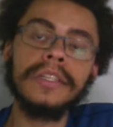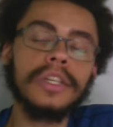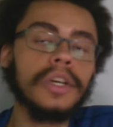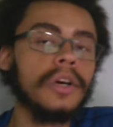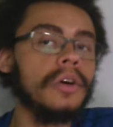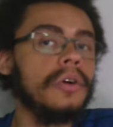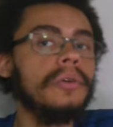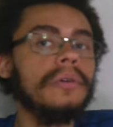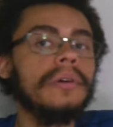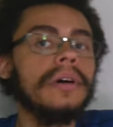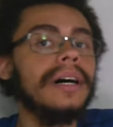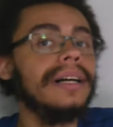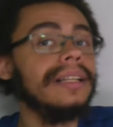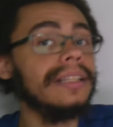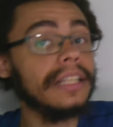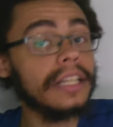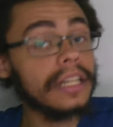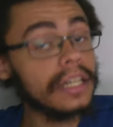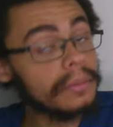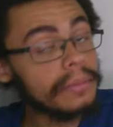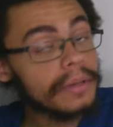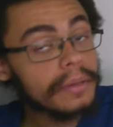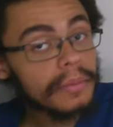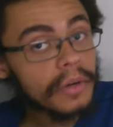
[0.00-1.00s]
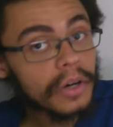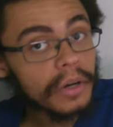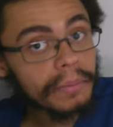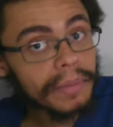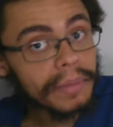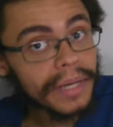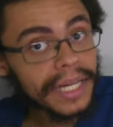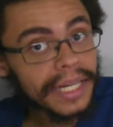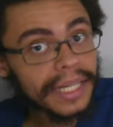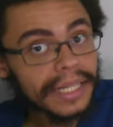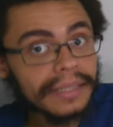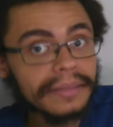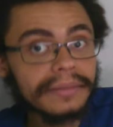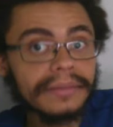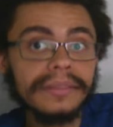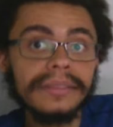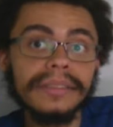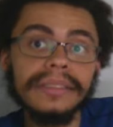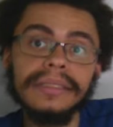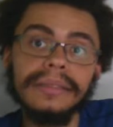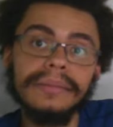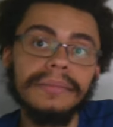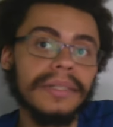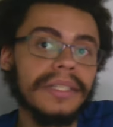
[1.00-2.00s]
So a little bit more pity,
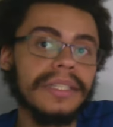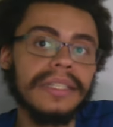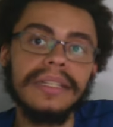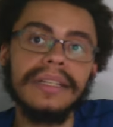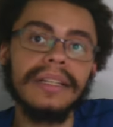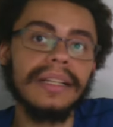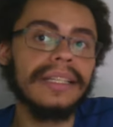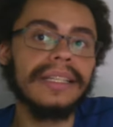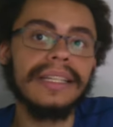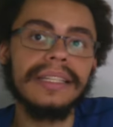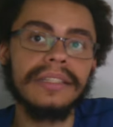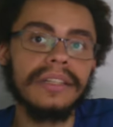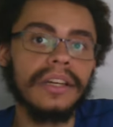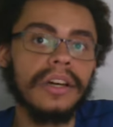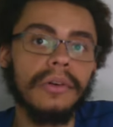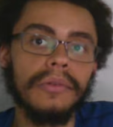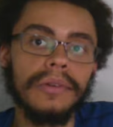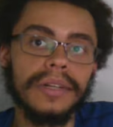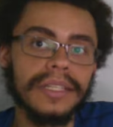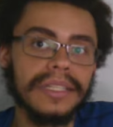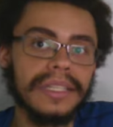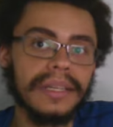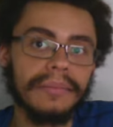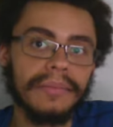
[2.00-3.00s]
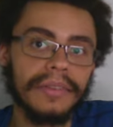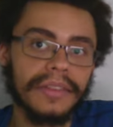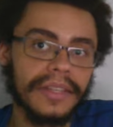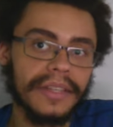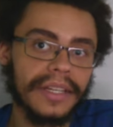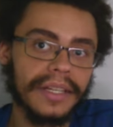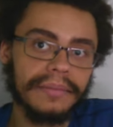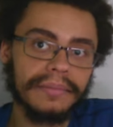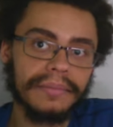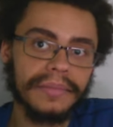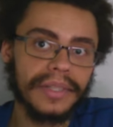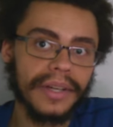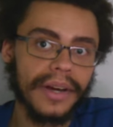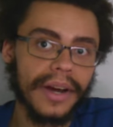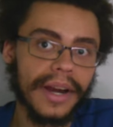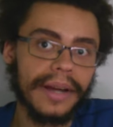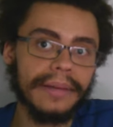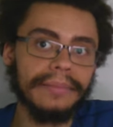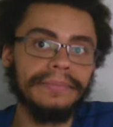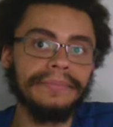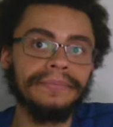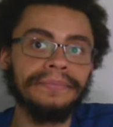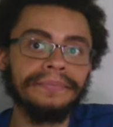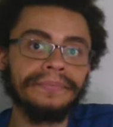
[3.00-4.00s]
but still it doesn't go into sympathy.
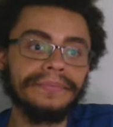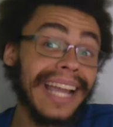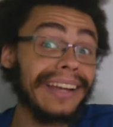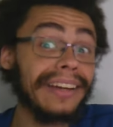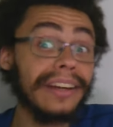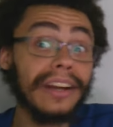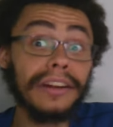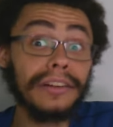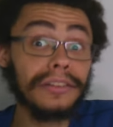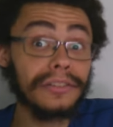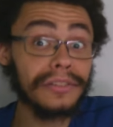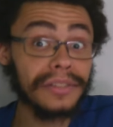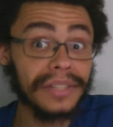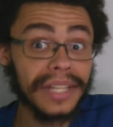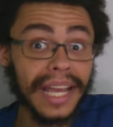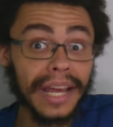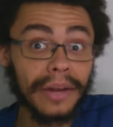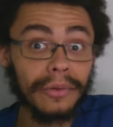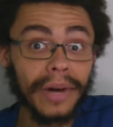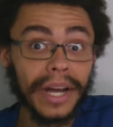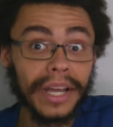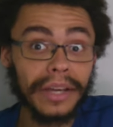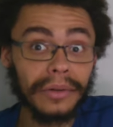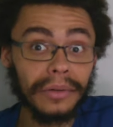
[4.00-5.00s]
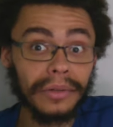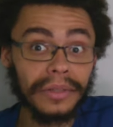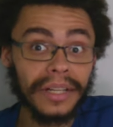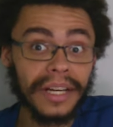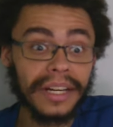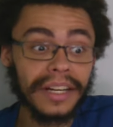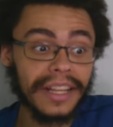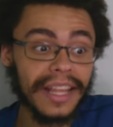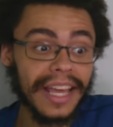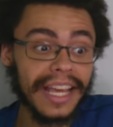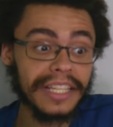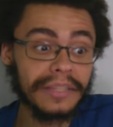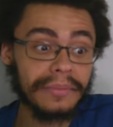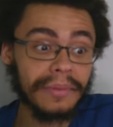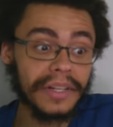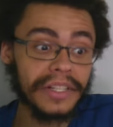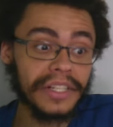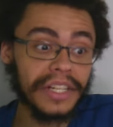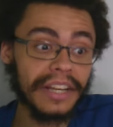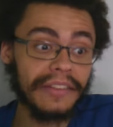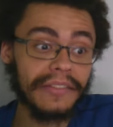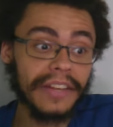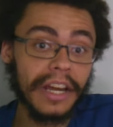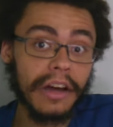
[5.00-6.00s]
Sorry. I can understand why you'd hold on to that,
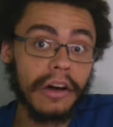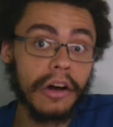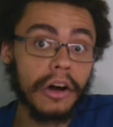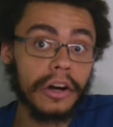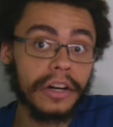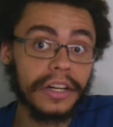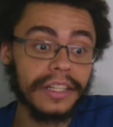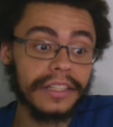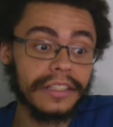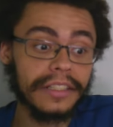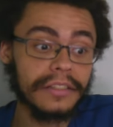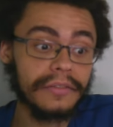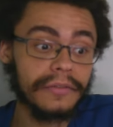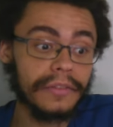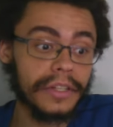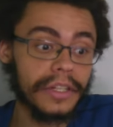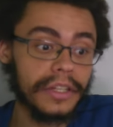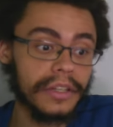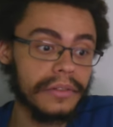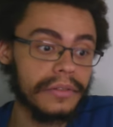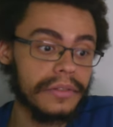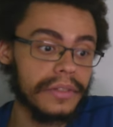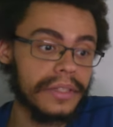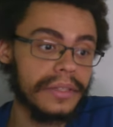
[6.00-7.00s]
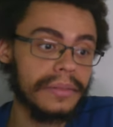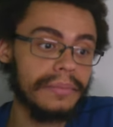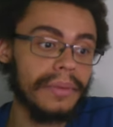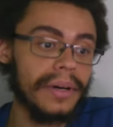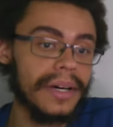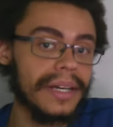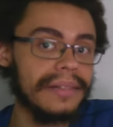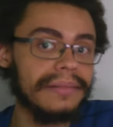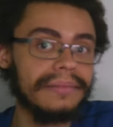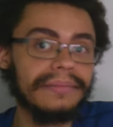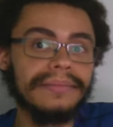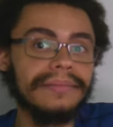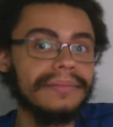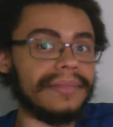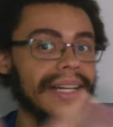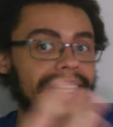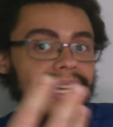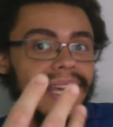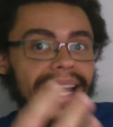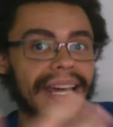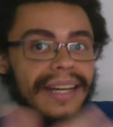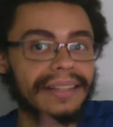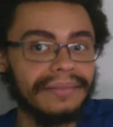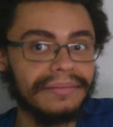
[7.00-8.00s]
especially given how hard it is for dudes. But
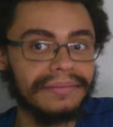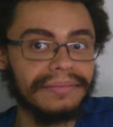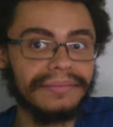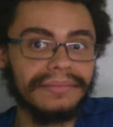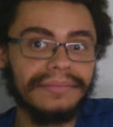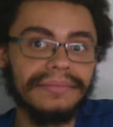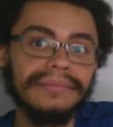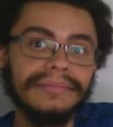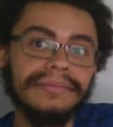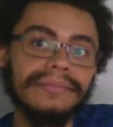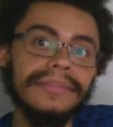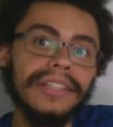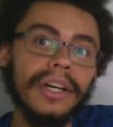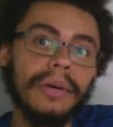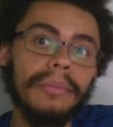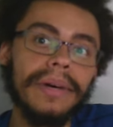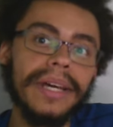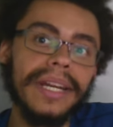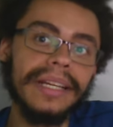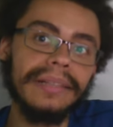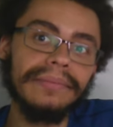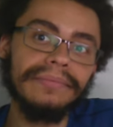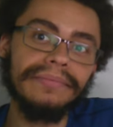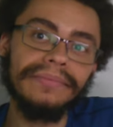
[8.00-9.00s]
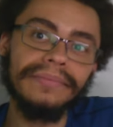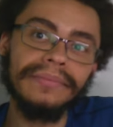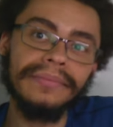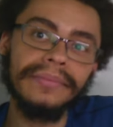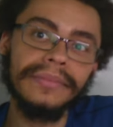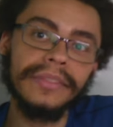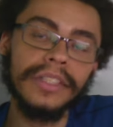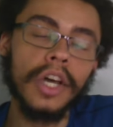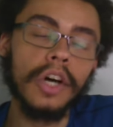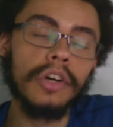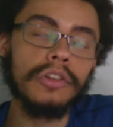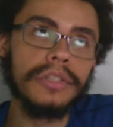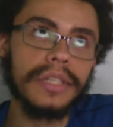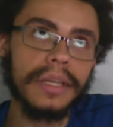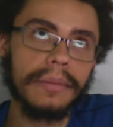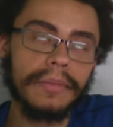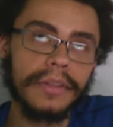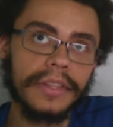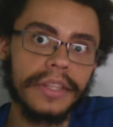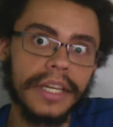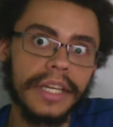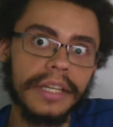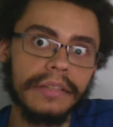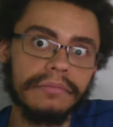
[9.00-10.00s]
again, no pity, no
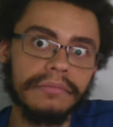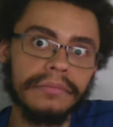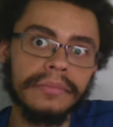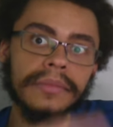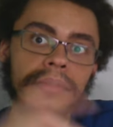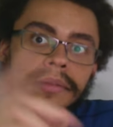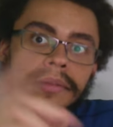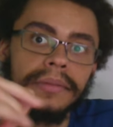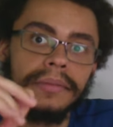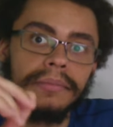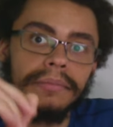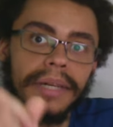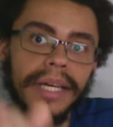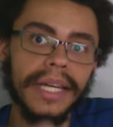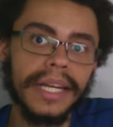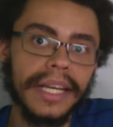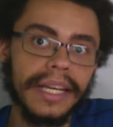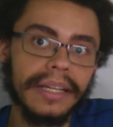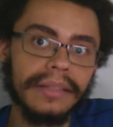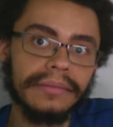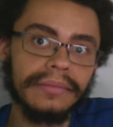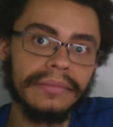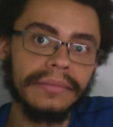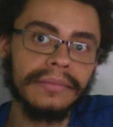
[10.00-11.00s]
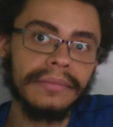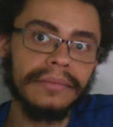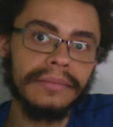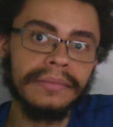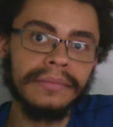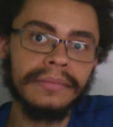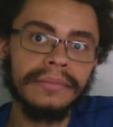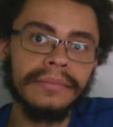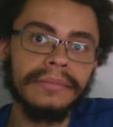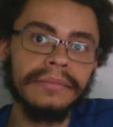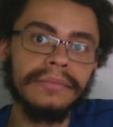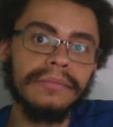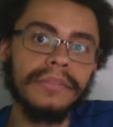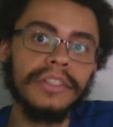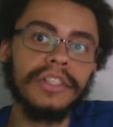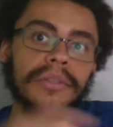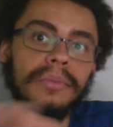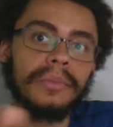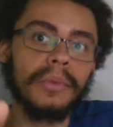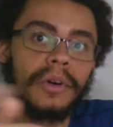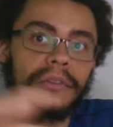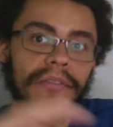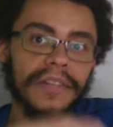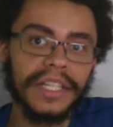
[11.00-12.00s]
sympathy. Pity,
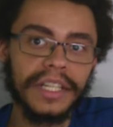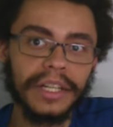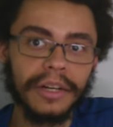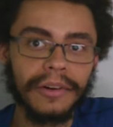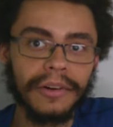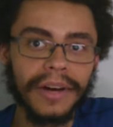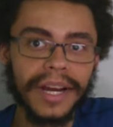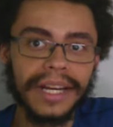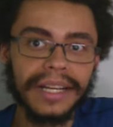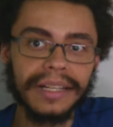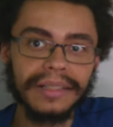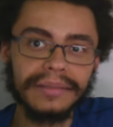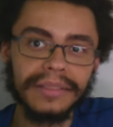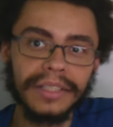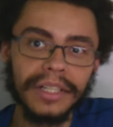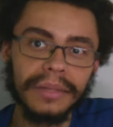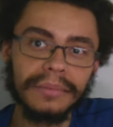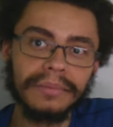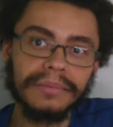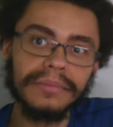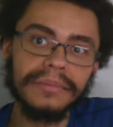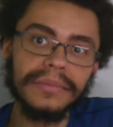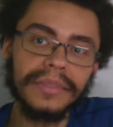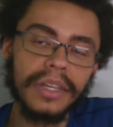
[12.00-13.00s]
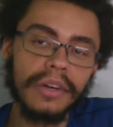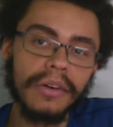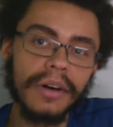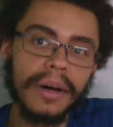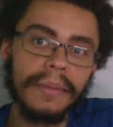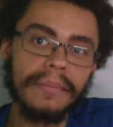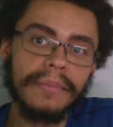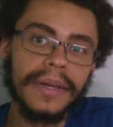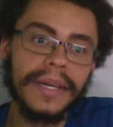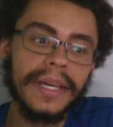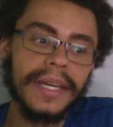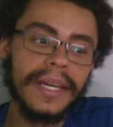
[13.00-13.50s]
which is more of a degrading term. So,